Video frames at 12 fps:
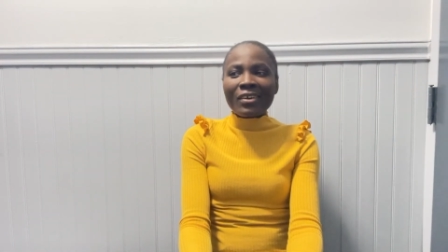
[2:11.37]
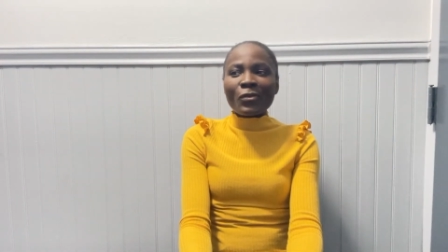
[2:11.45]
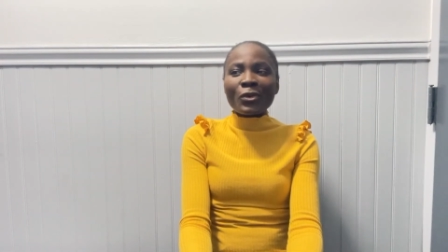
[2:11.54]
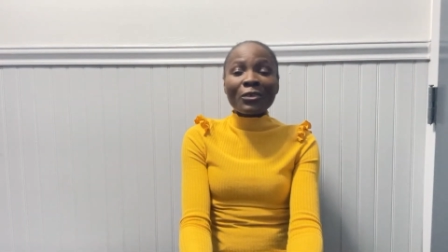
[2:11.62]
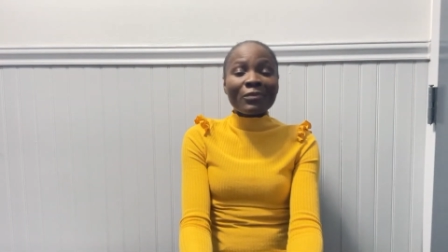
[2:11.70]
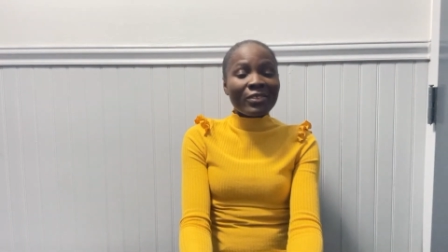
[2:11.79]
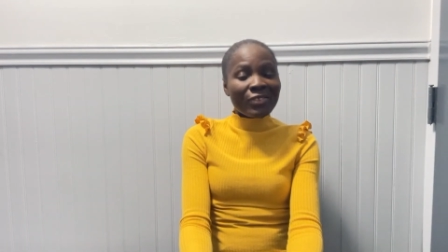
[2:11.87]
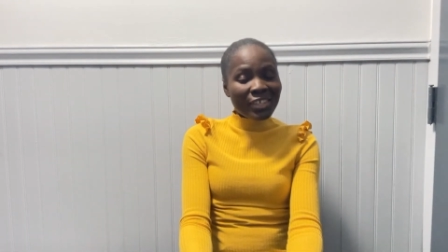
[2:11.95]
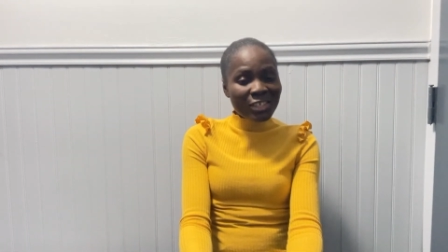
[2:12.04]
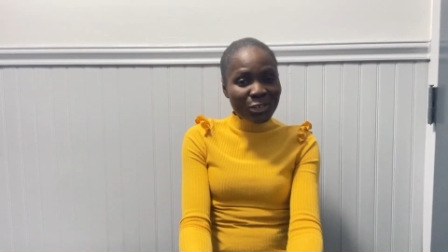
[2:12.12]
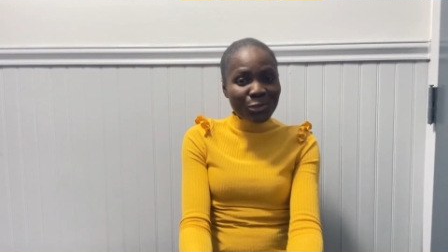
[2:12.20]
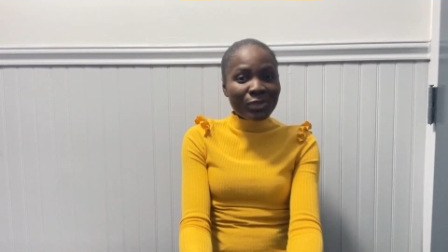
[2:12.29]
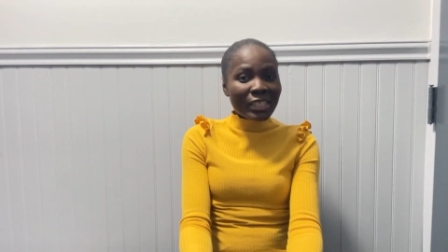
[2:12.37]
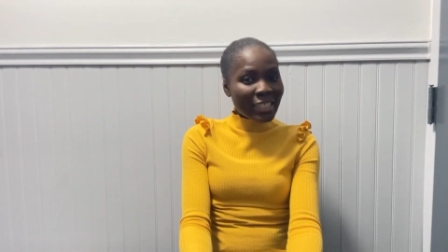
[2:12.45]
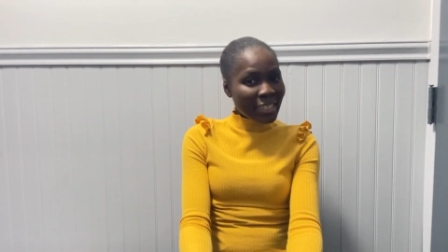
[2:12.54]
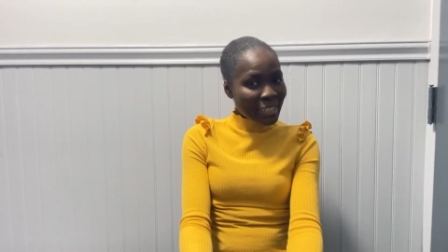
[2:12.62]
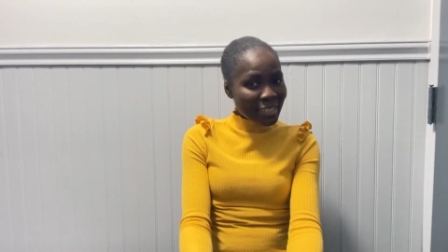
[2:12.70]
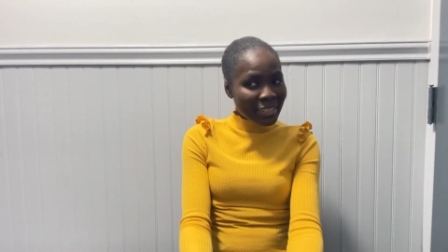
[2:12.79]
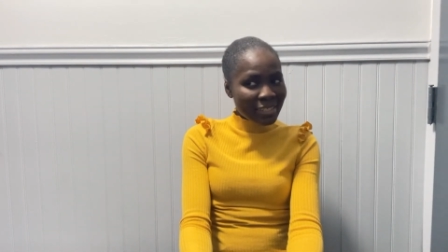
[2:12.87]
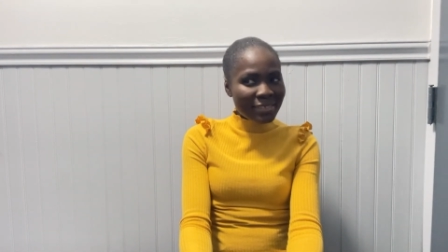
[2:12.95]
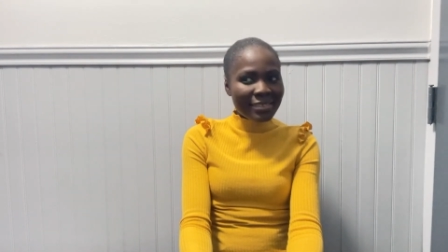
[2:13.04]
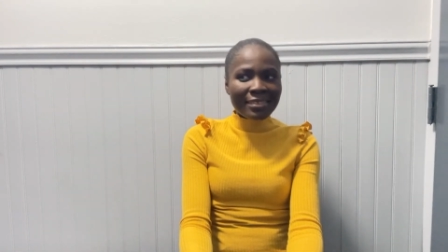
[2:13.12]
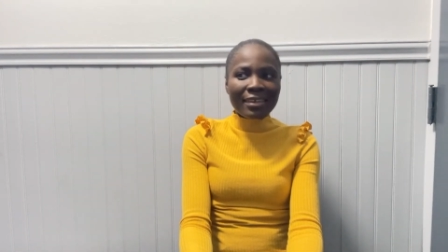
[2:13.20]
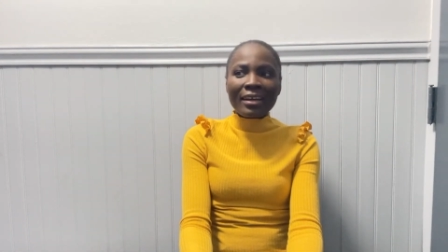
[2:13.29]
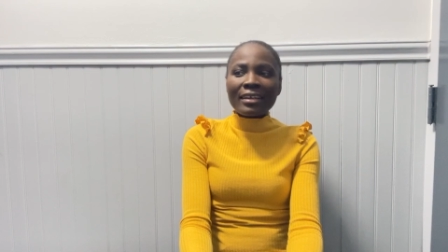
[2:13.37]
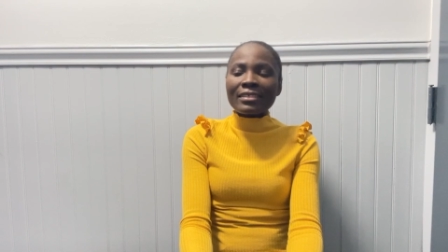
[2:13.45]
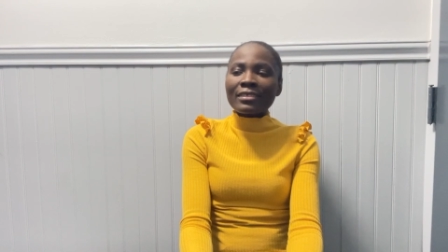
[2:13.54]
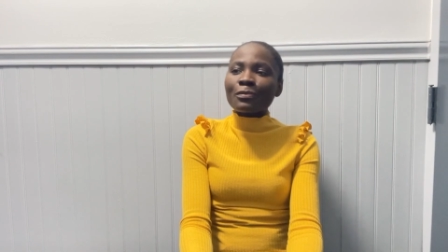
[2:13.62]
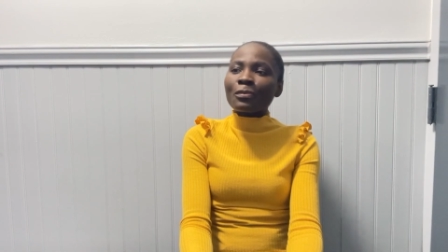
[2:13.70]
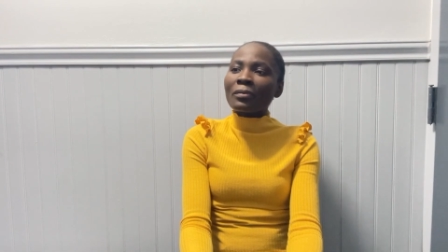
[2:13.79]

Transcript: one of the things you will learn is that